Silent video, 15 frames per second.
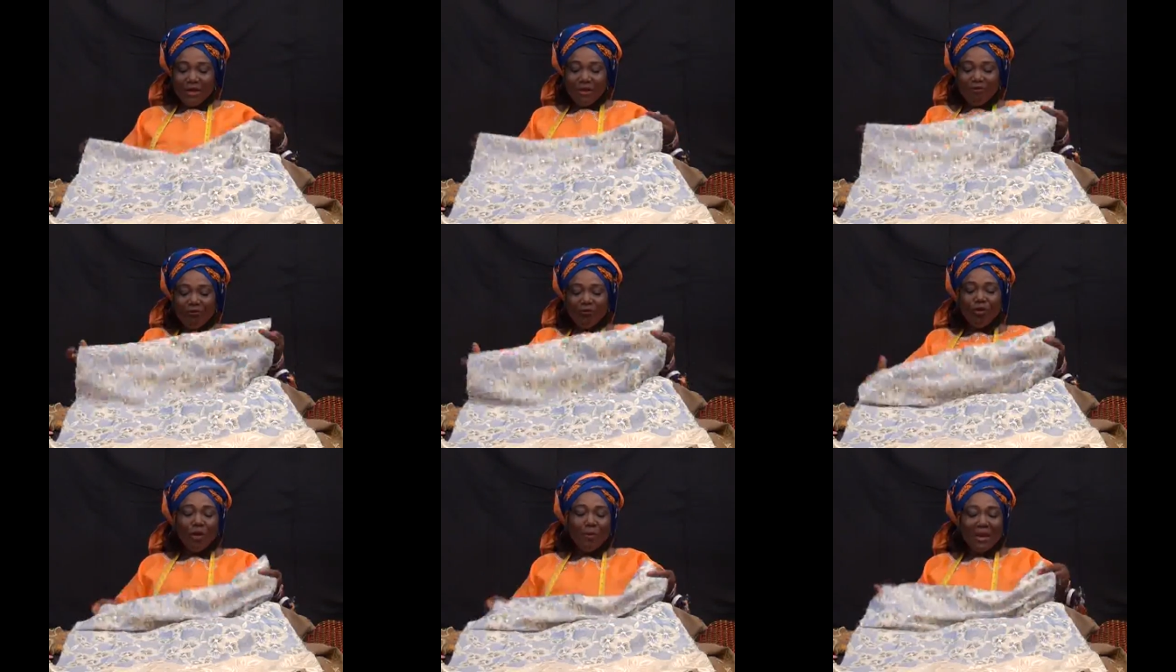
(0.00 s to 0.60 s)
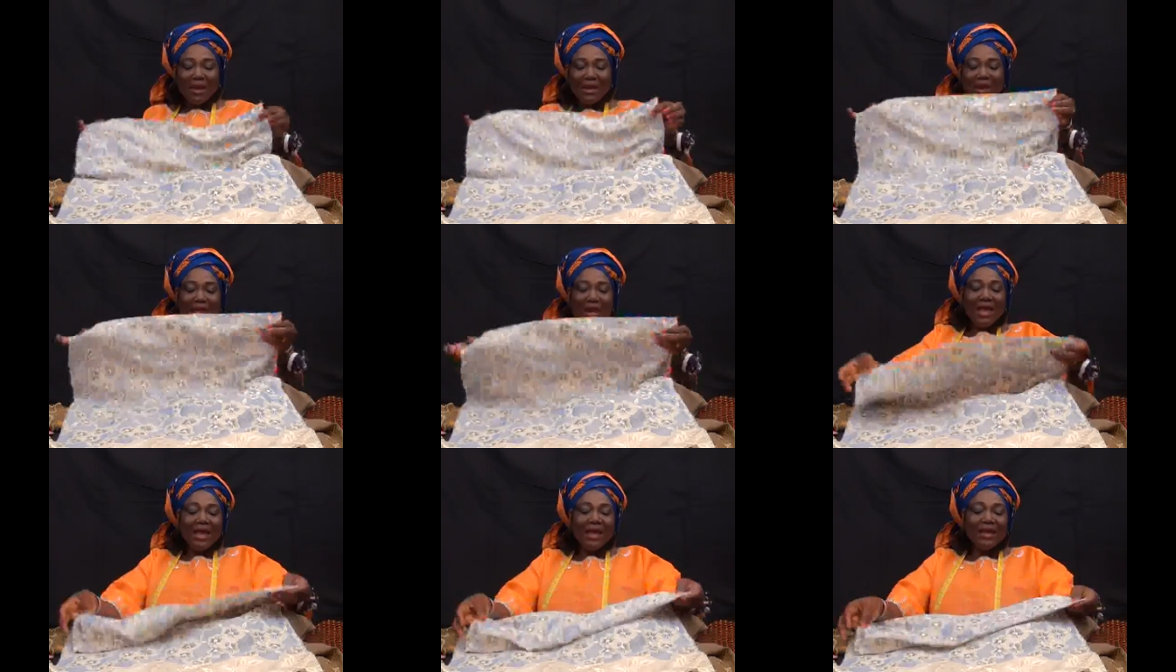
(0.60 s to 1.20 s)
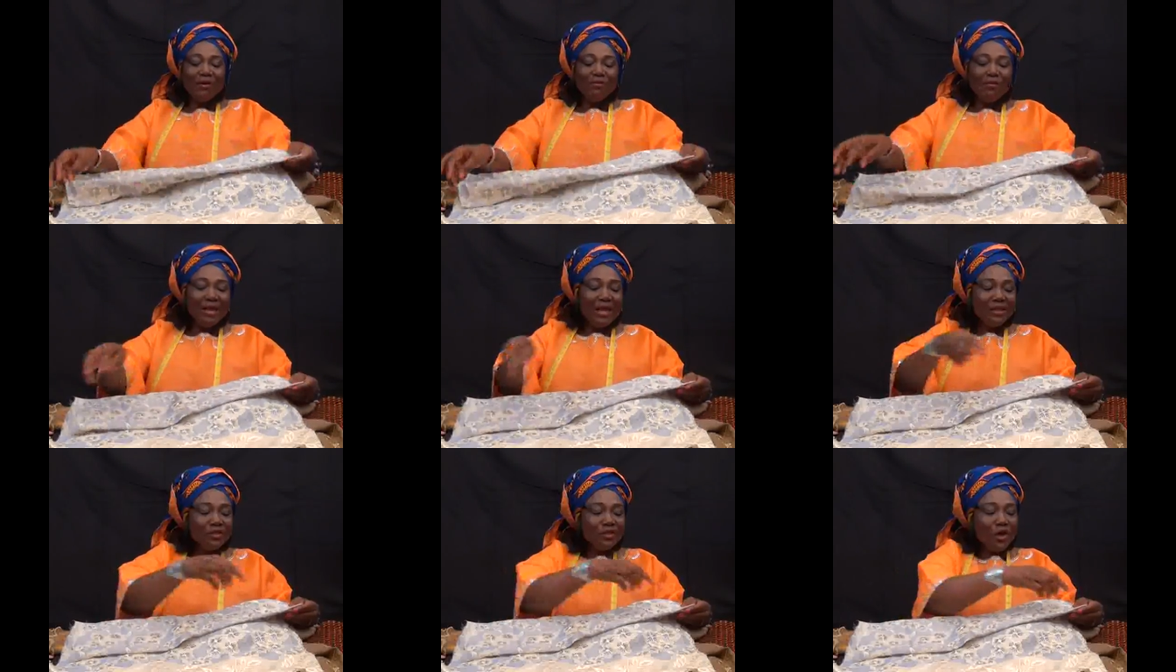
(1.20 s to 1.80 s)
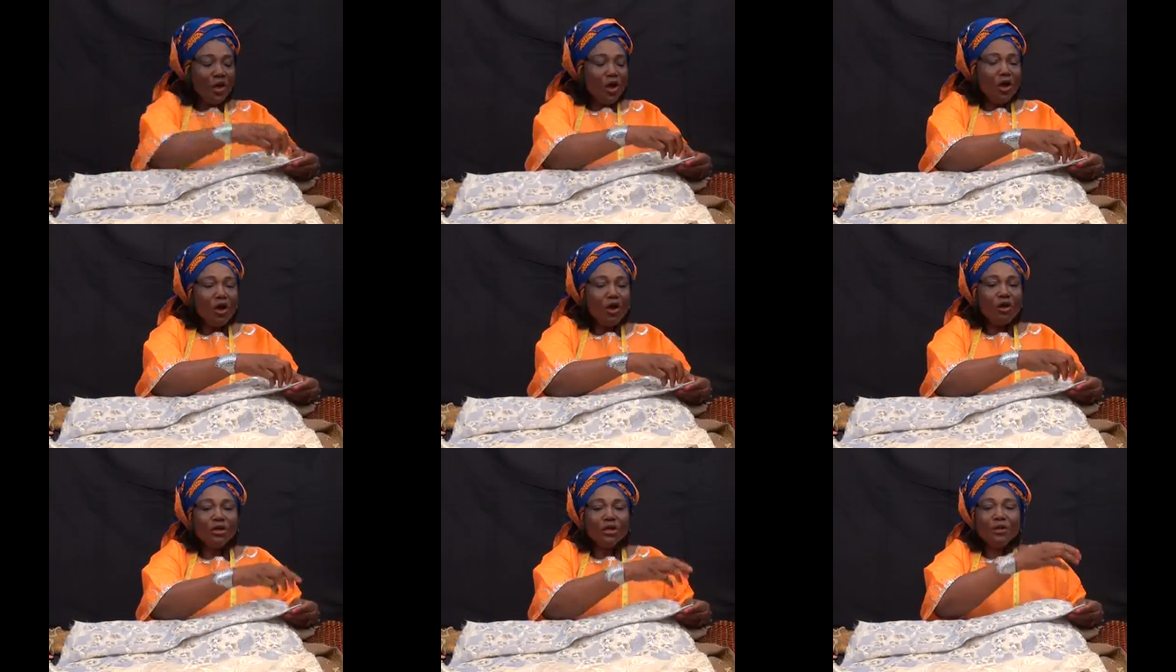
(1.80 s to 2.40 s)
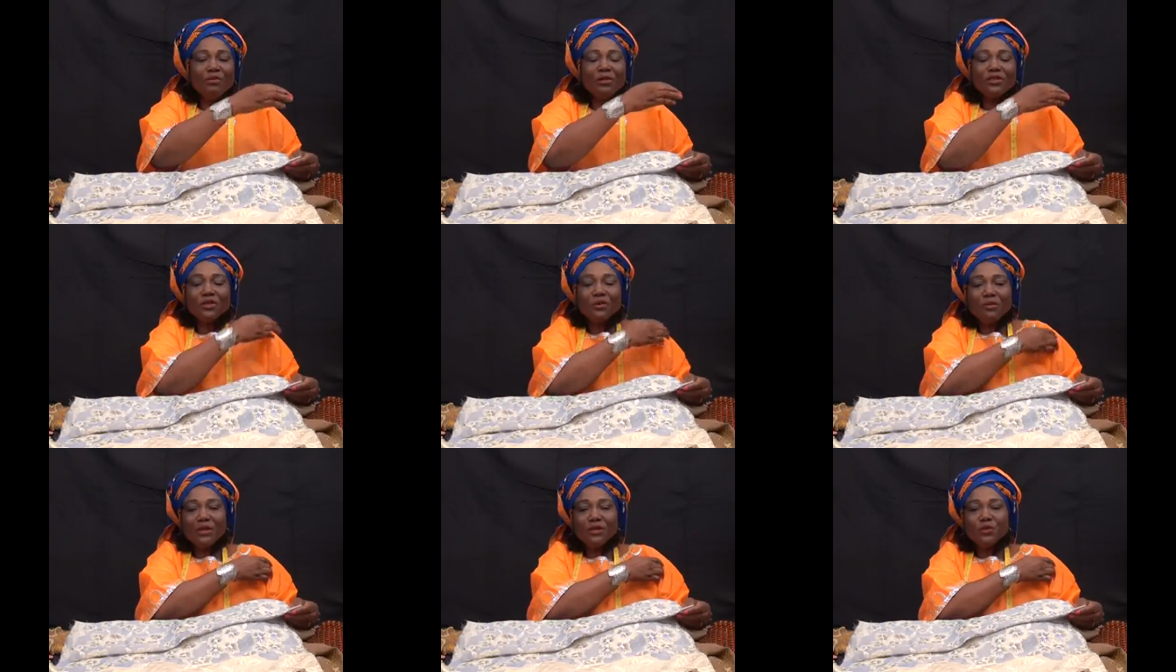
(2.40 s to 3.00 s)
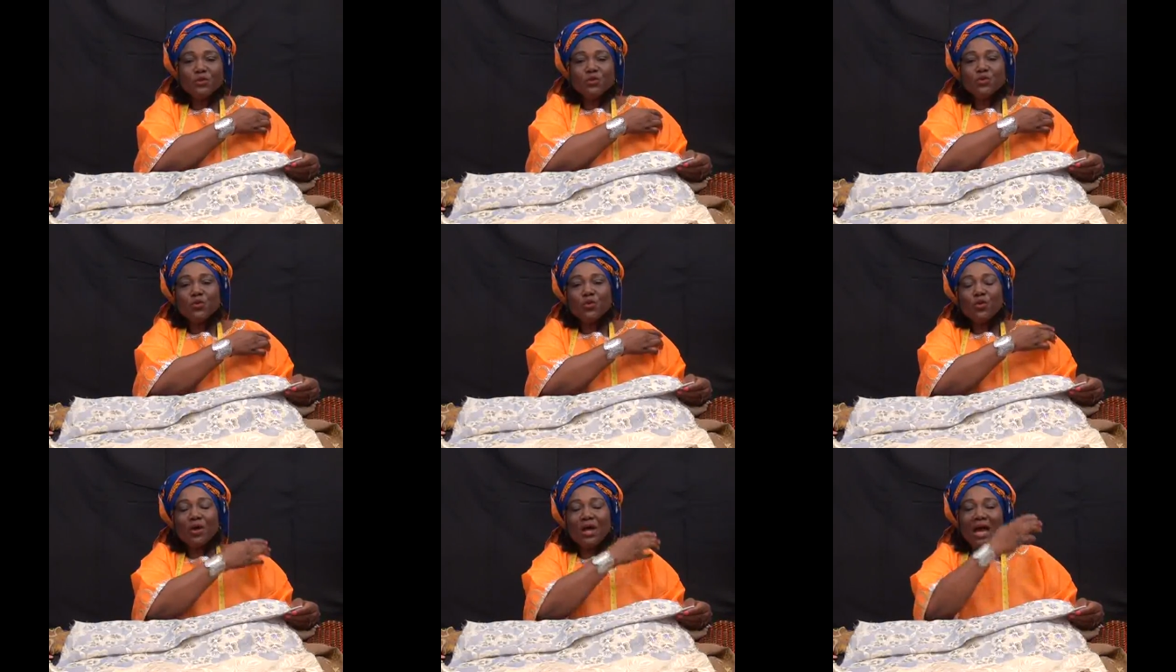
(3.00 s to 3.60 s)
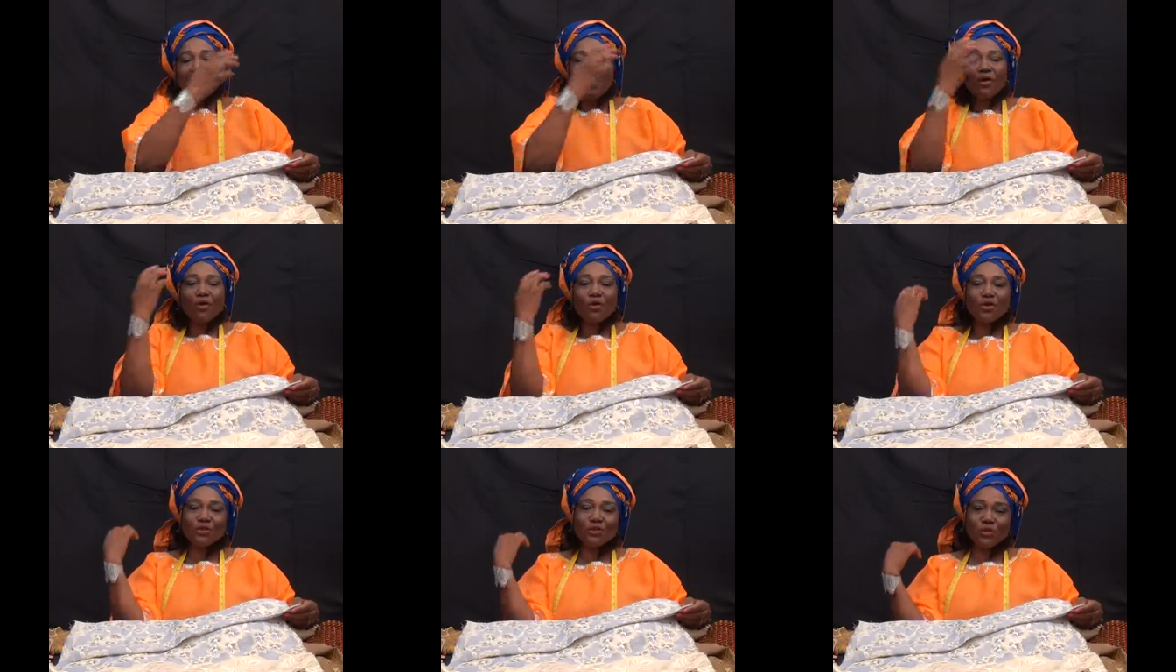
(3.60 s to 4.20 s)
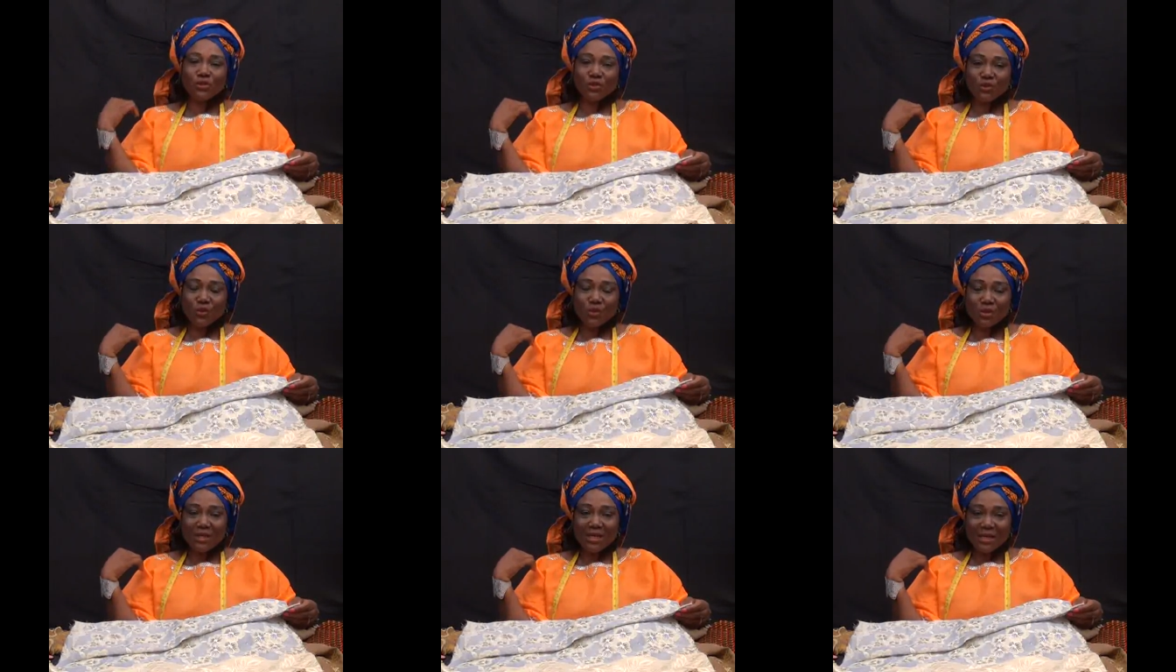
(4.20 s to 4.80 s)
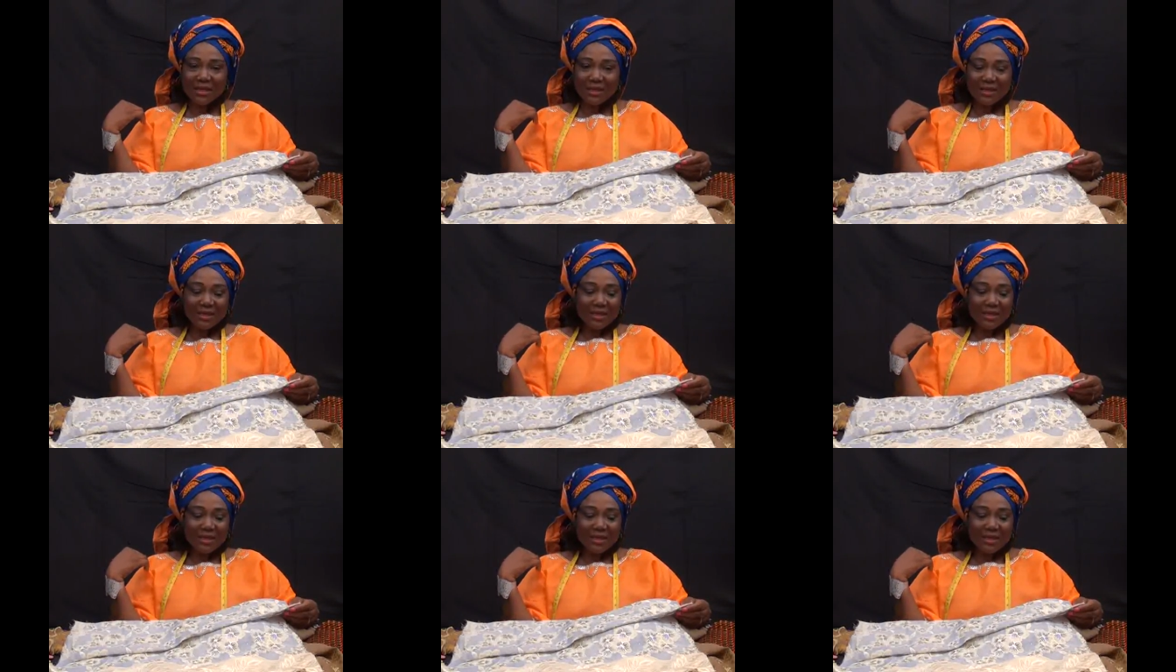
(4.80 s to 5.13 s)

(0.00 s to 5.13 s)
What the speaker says: from an end measure the measurement you took across your shoulder